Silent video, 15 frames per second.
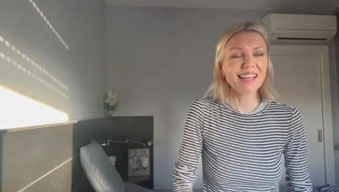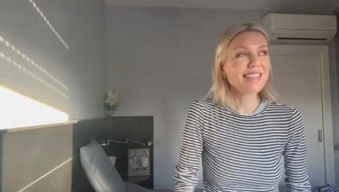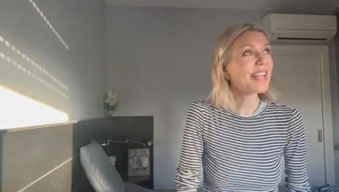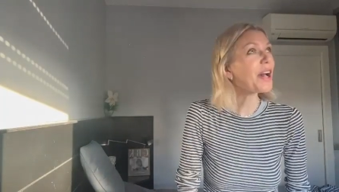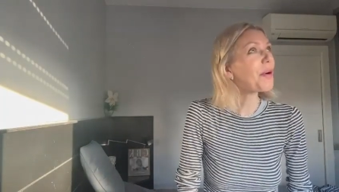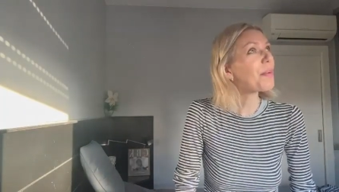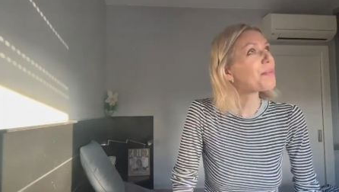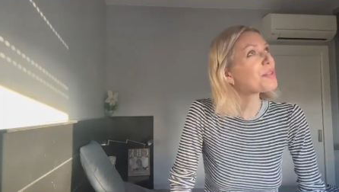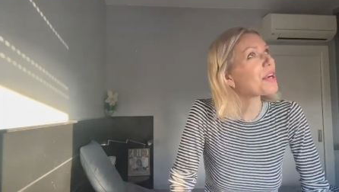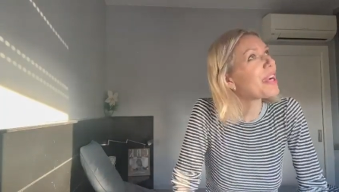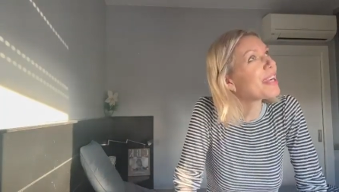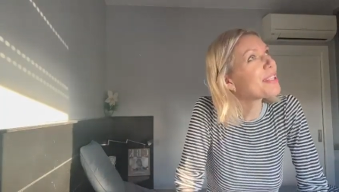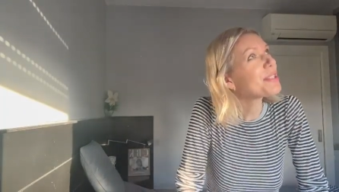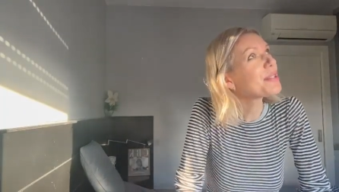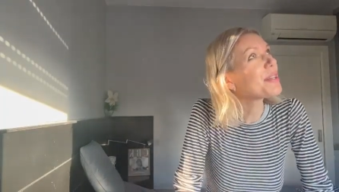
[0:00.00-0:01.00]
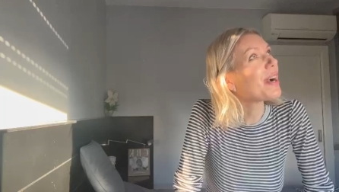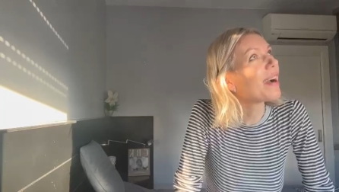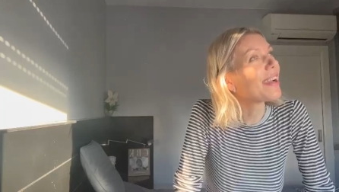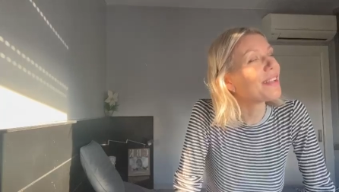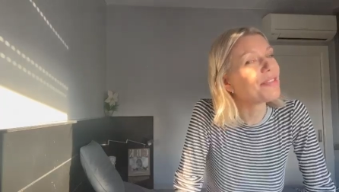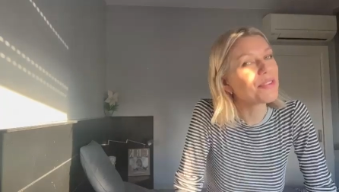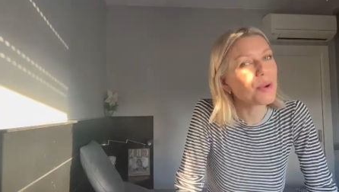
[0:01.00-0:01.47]
Now I'm trying to
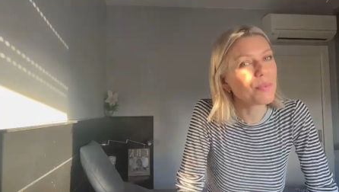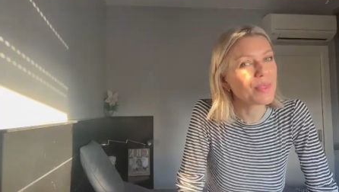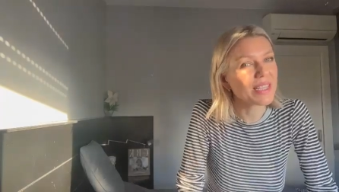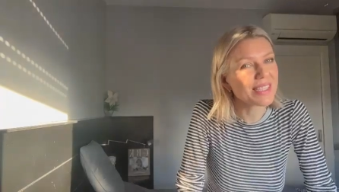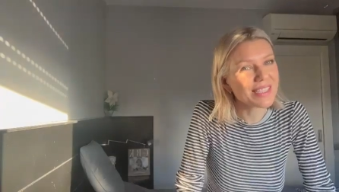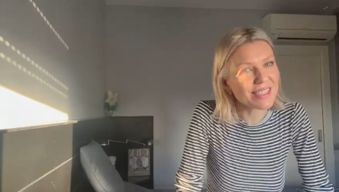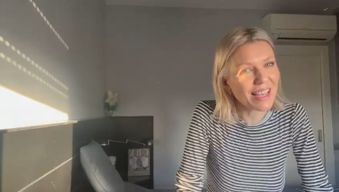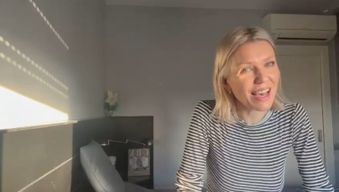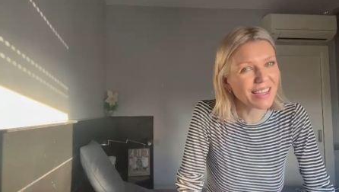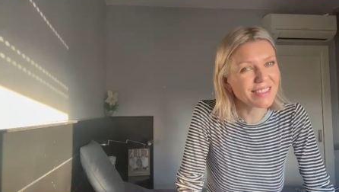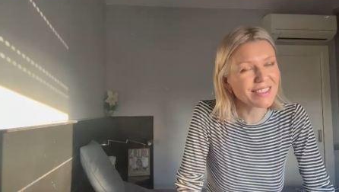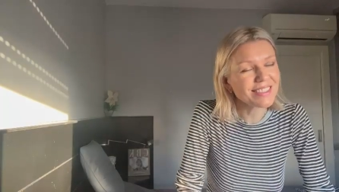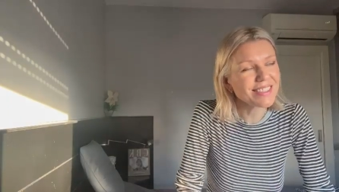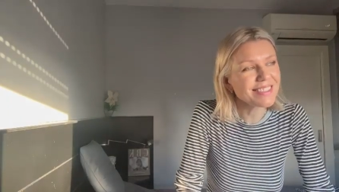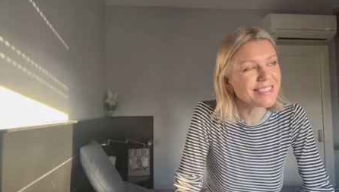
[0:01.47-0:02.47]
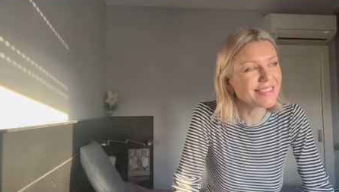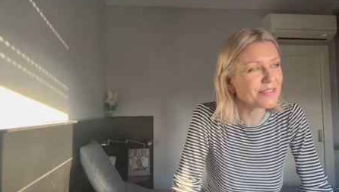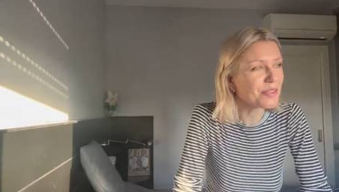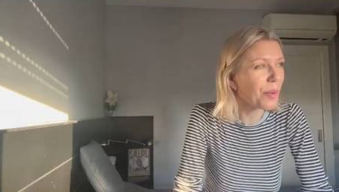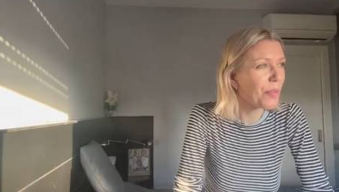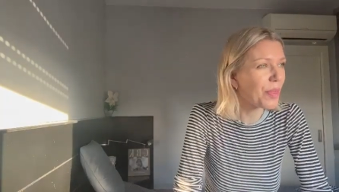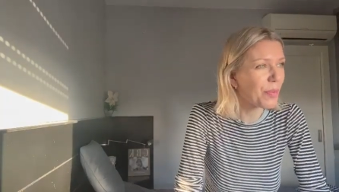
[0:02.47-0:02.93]
hide from the sun,
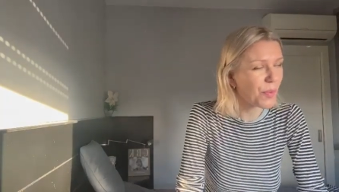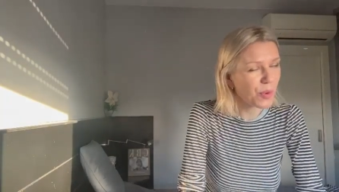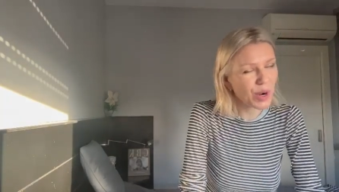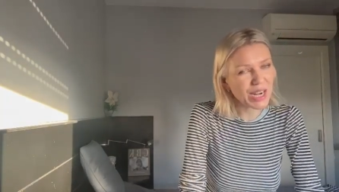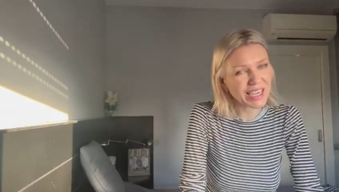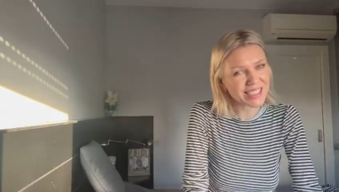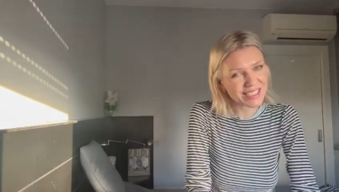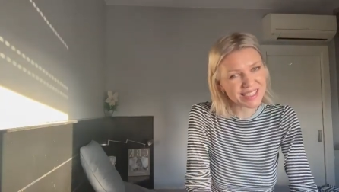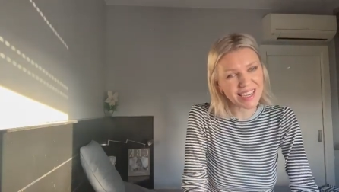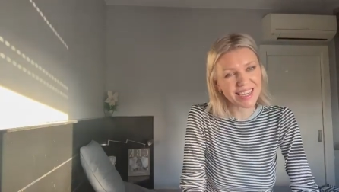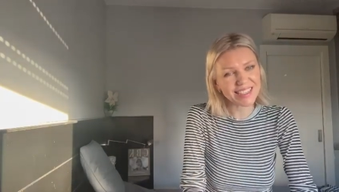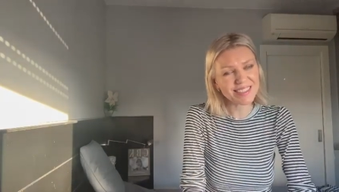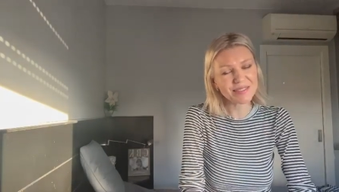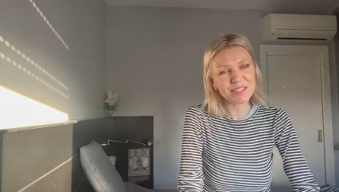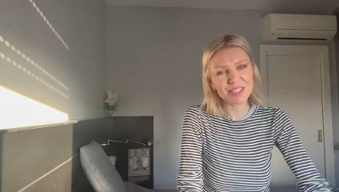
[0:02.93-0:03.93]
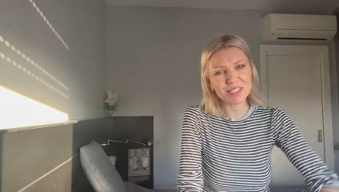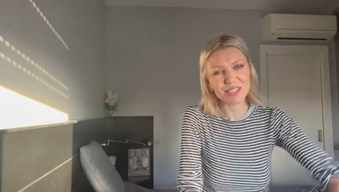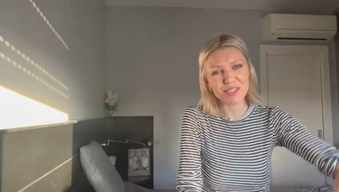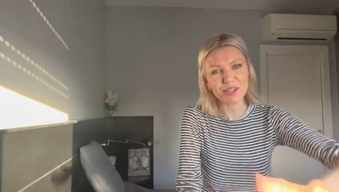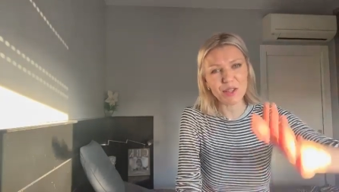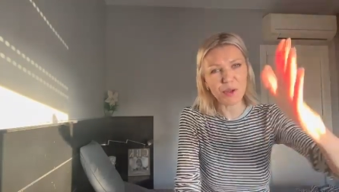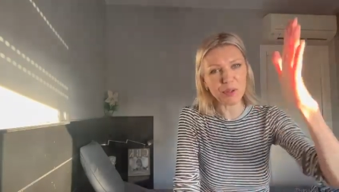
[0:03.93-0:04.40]
from the morning sun. This
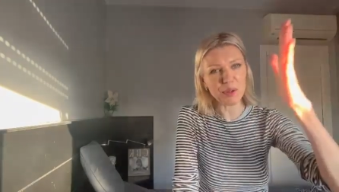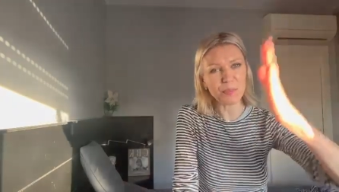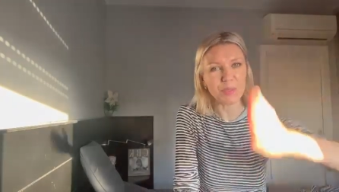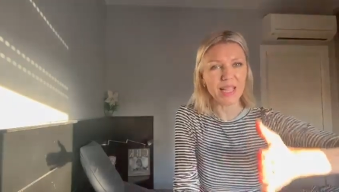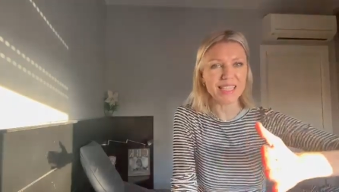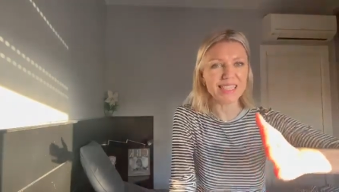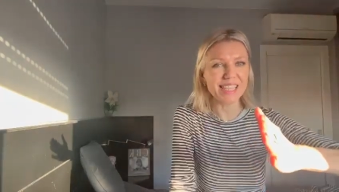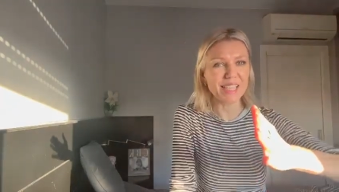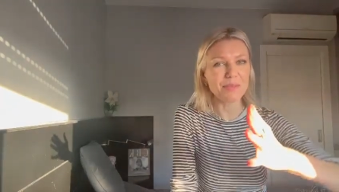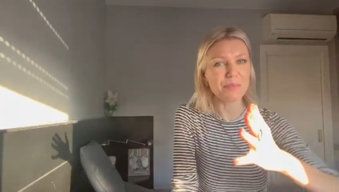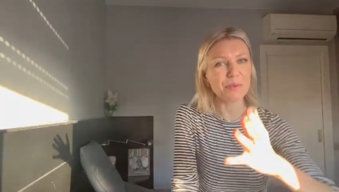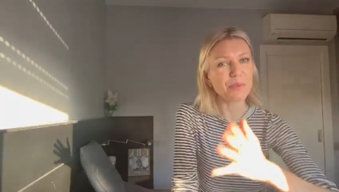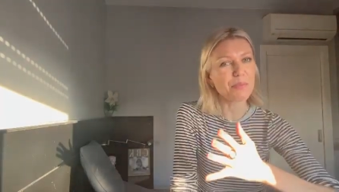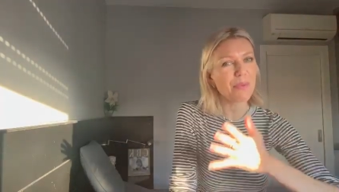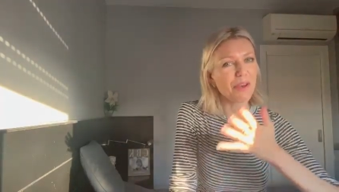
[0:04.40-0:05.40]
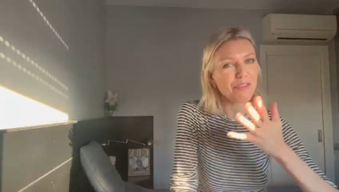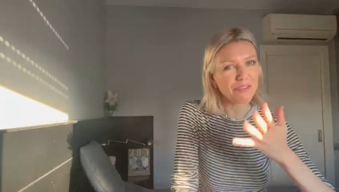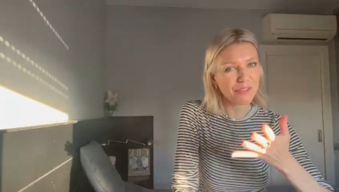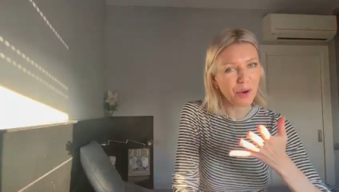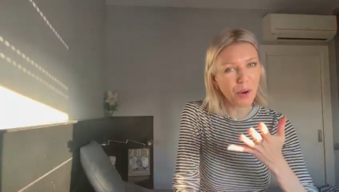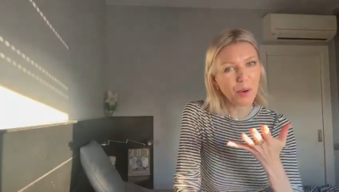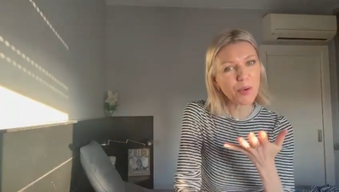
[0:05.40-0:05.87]
is the only place I can put my
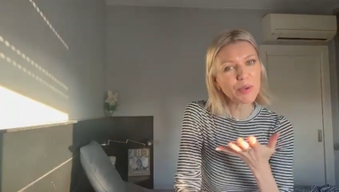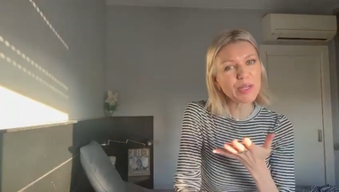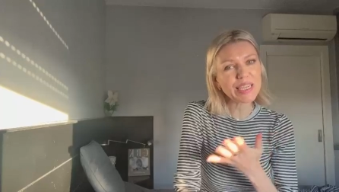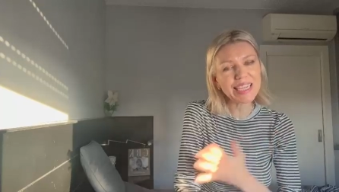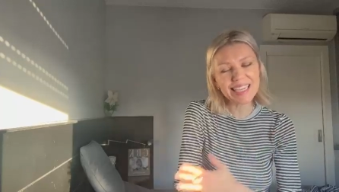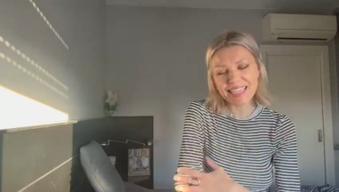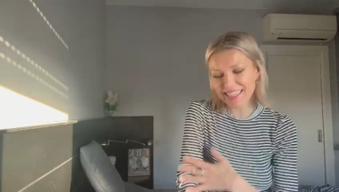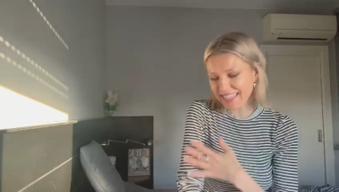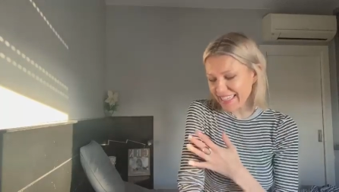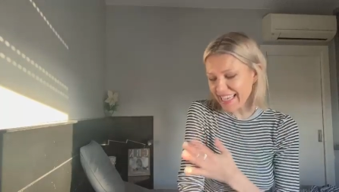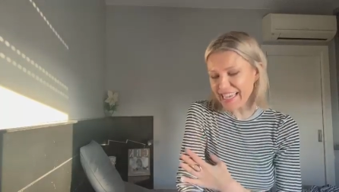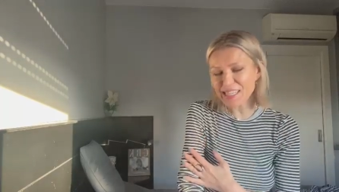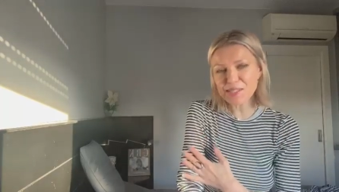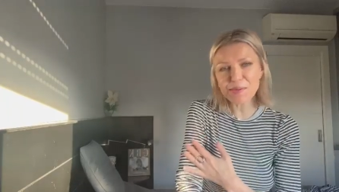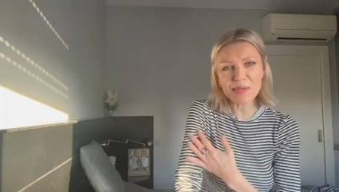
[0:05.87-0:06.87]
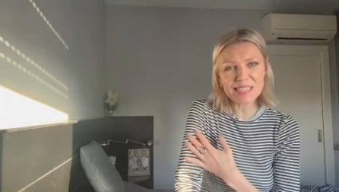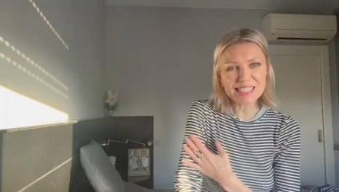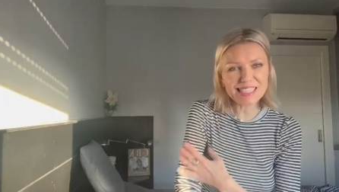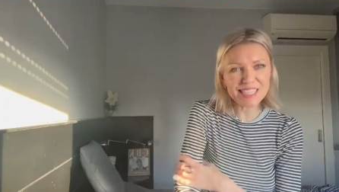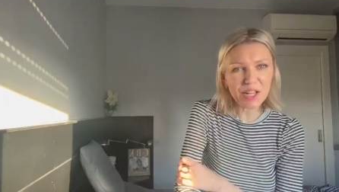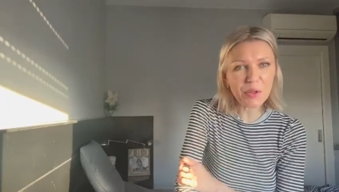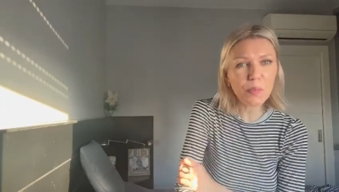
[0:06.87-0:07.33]
phone. Yes, we're
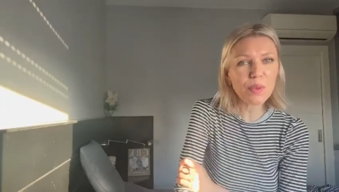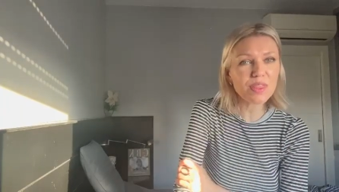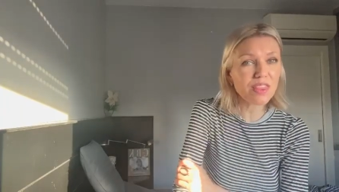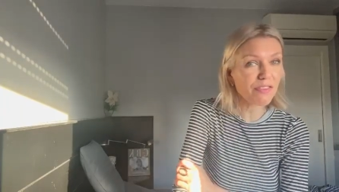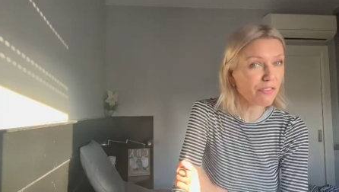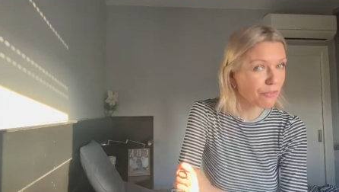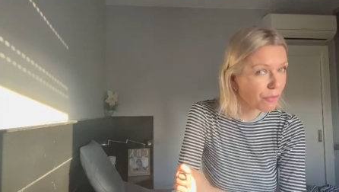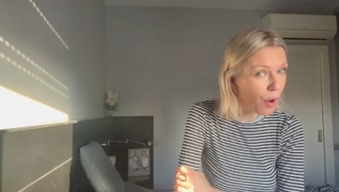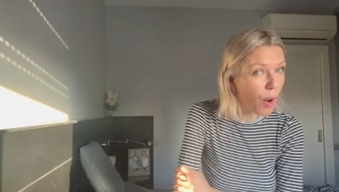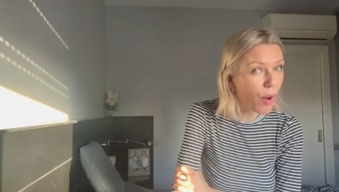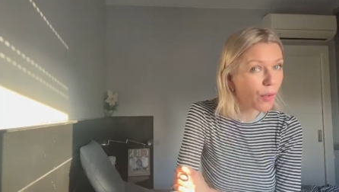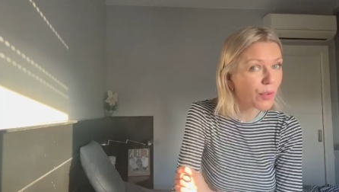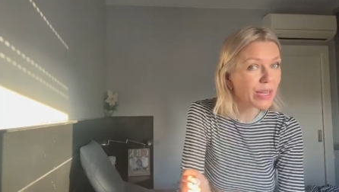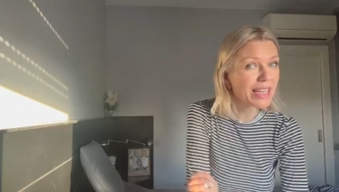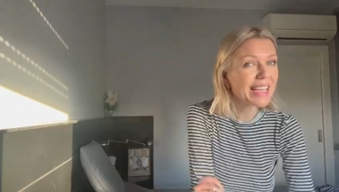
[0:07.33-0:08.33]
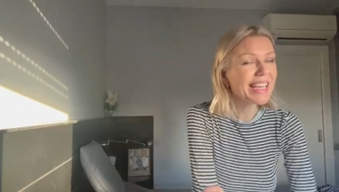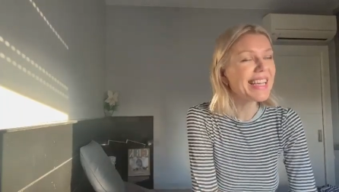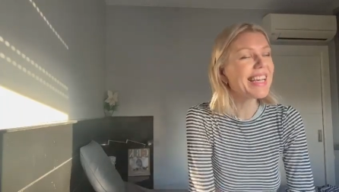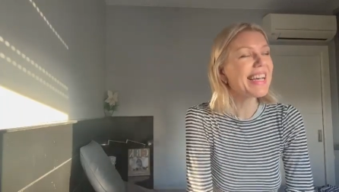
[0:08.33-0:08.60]
still with the phone.